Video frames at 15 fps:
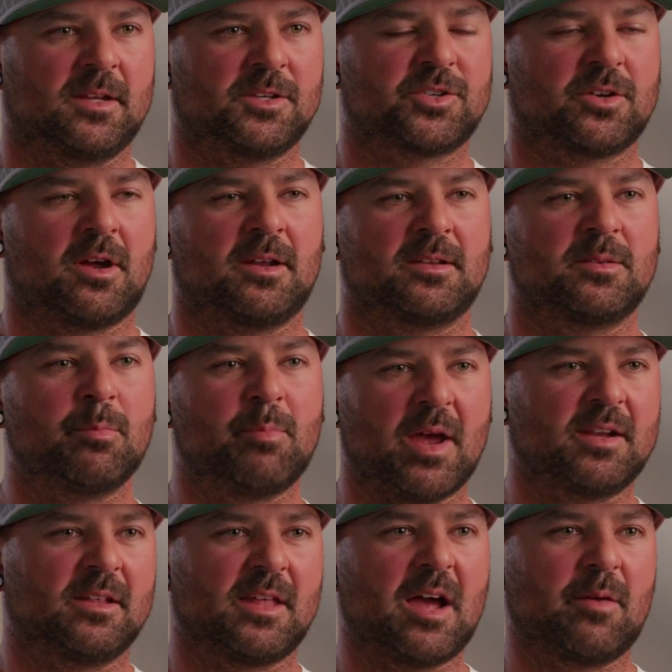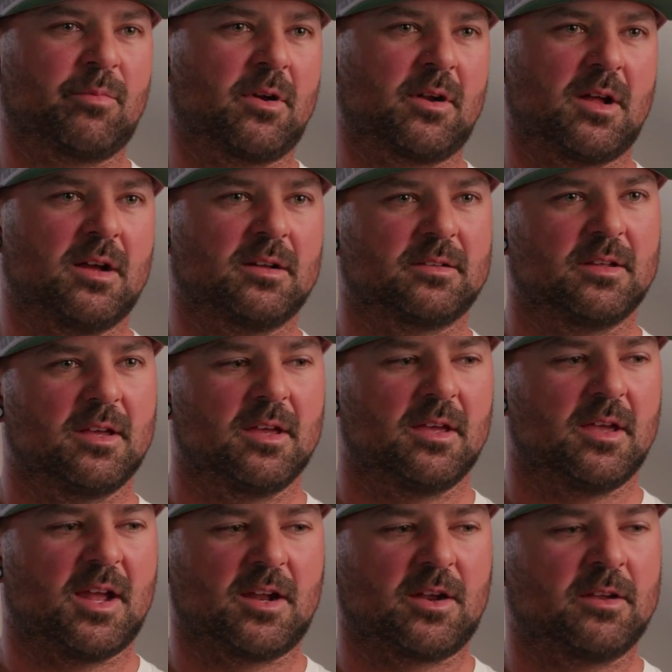in trying to better that product,
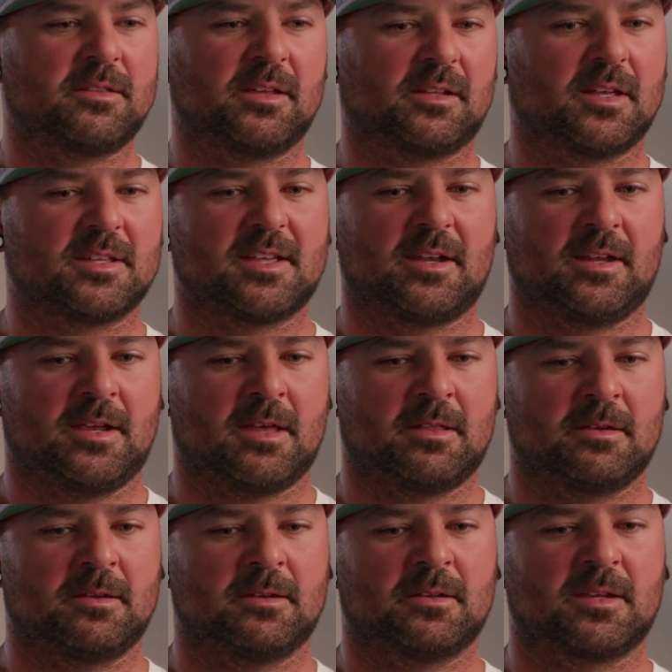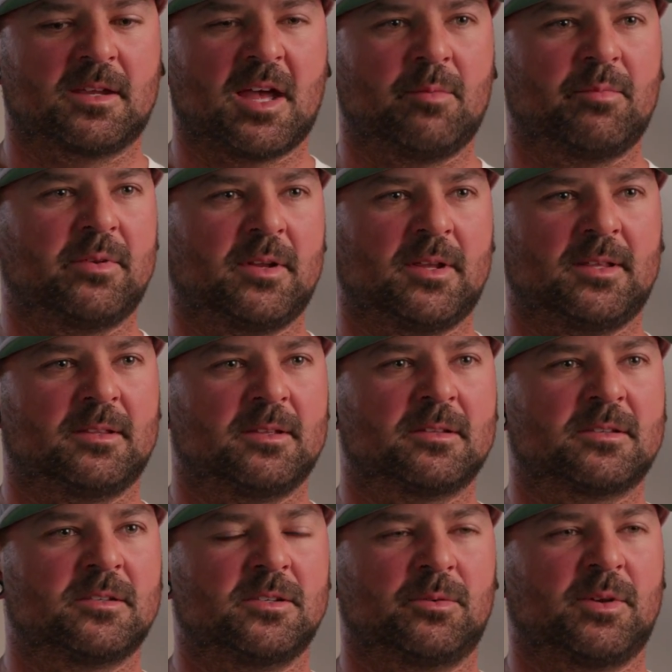and I don't think there's any other company
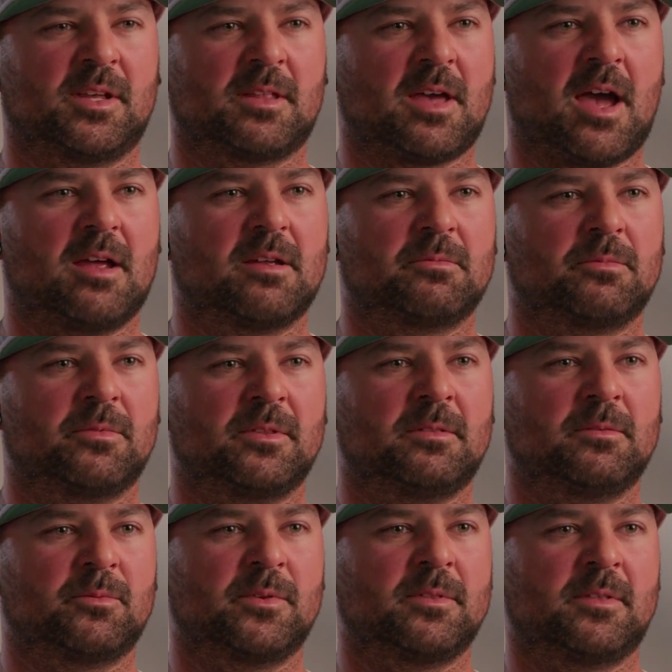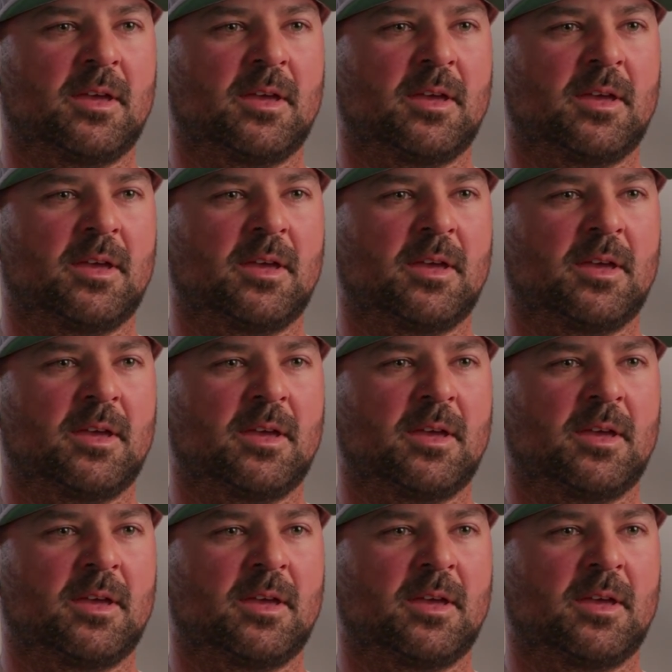that's doing that with